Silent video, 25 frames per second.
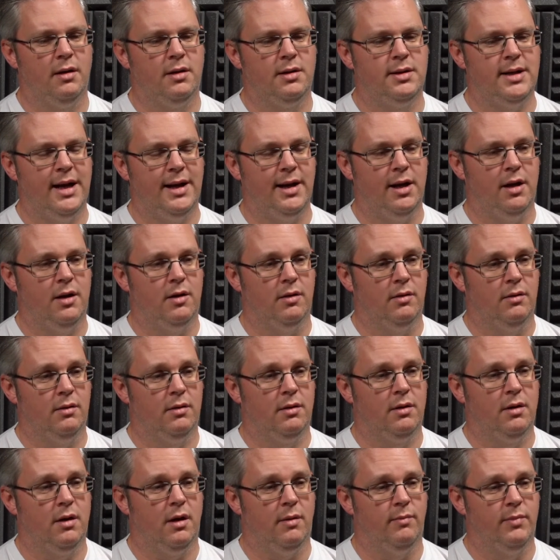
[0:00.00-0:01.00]

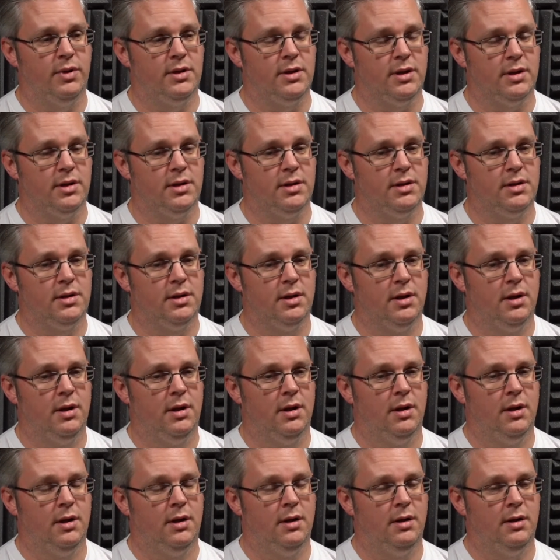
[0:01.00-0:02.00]
technical competence,
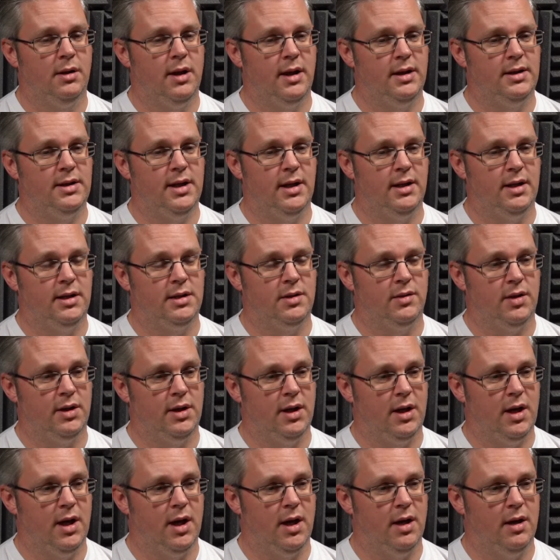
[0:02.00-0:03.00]
they tended to
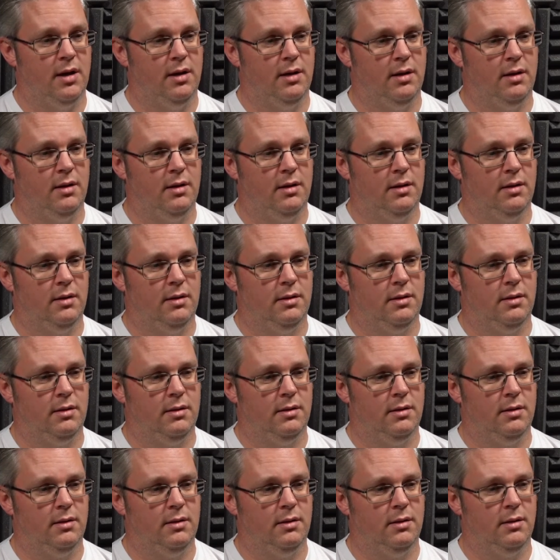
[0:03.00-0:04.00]
undercut
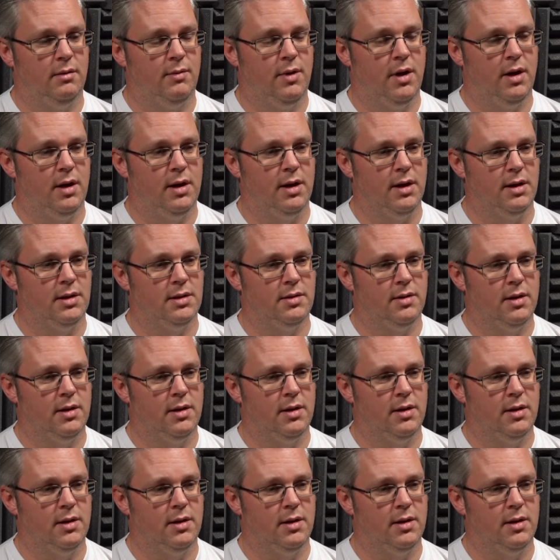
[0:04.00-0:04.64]
the market as well.